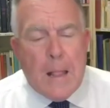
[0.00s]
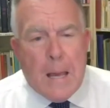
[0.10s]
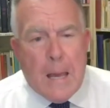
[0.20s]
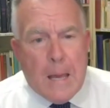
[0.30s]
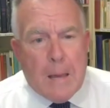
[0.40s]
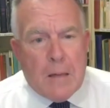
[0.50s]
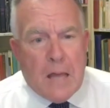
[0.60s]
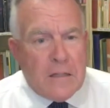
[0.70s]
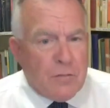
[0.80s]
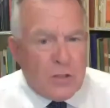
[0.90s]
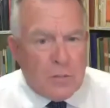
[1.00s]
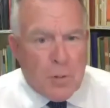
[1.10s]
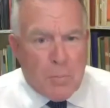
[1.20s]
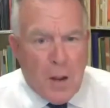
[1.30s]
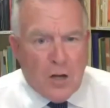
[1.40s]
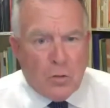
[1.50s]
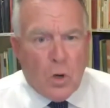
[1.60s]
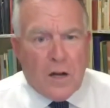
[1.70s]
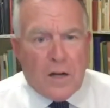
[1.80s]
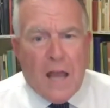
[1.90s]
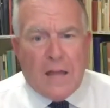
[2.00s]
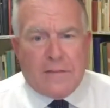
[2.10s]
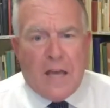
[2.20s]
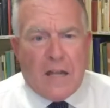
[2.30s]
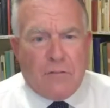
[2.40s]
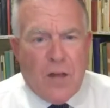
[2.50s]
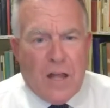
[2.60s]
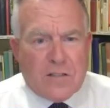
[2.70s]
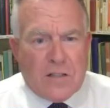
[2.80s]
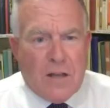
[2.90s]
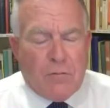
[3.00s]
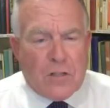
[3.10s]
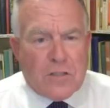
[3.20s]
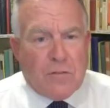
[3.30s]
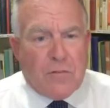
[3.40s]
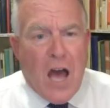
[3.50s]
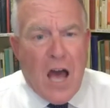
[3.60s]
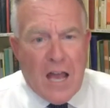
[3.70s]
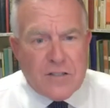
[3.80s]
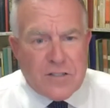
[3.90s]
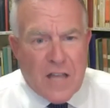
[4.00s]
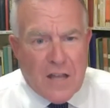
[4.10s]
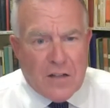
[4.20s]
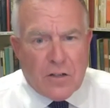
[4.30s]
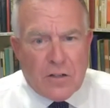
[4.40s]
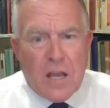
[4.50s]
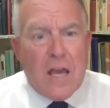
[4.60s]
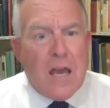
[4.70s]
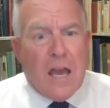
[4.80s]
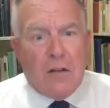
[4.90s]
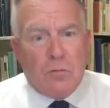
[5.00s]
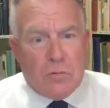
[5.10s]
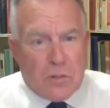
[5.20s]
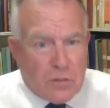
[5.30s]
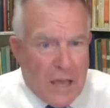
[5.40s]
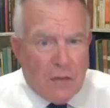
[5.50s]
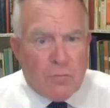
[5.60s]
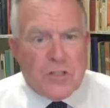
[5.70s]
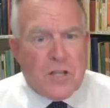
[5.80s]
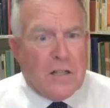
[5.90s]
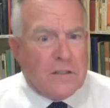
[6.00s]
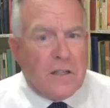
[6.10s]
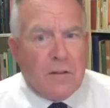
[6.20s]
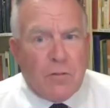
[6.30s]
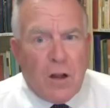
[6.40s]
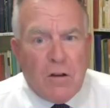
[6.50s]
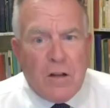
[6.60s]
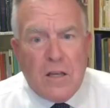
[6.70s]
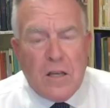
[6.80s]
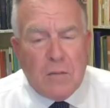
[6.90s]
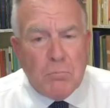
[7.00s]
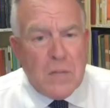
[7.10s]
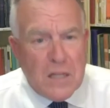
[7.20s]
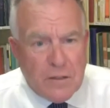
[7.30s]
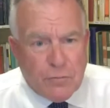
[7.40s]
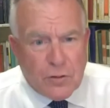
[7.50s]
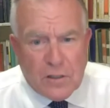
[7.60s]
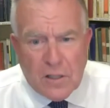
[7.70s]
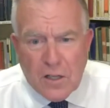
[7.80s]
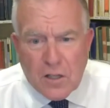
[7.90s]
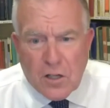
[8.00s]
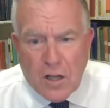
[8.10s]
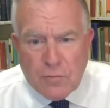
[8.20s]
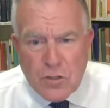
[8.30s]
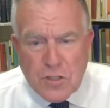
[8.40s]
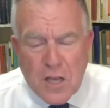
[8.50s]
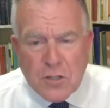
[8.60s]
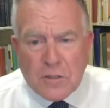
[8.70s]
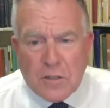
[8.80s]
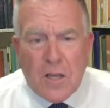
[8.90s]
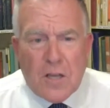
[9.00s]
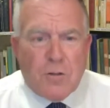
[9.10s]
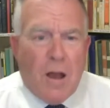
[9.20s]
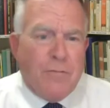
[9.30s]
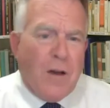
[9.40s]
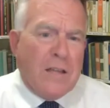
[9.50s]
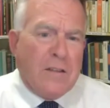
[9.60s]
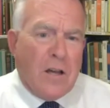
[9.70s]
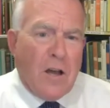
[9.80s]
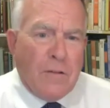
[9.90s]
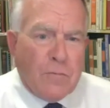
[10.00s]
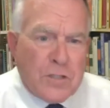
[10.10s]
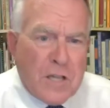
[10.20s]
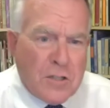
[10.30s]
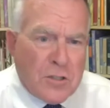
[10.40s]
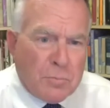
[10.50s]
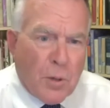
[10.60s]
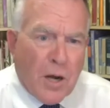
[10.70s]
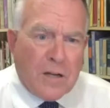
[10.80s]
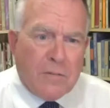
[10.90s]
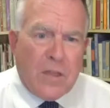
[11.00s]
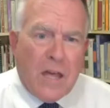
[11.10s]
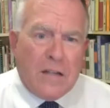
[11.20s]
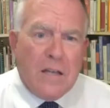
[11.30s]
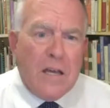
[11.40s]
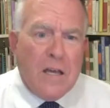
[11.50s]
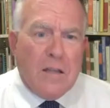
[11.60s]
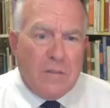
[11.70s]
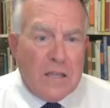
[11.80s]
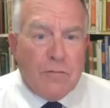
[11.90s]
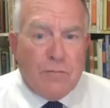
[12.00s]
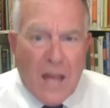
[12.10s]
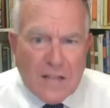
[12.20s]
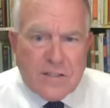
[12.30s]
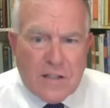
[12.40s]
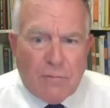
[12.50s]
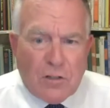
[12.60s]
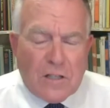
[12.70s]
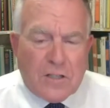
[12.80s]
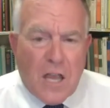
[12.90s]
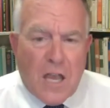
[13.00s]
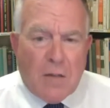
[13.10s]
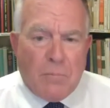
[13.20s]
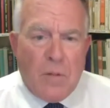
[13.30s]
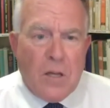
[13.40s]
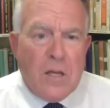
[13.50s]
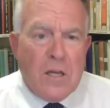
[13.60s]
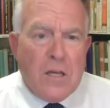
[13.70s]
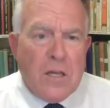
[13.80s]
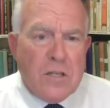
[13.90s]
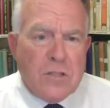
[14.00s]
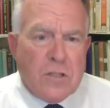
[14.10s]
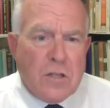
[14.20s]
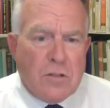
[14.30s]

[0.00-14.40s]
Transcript: And even the prepared work at that advanced level is of a high standard and can result in a very meaningful conversation. So I find the conversation part of that, the advanced level exam, is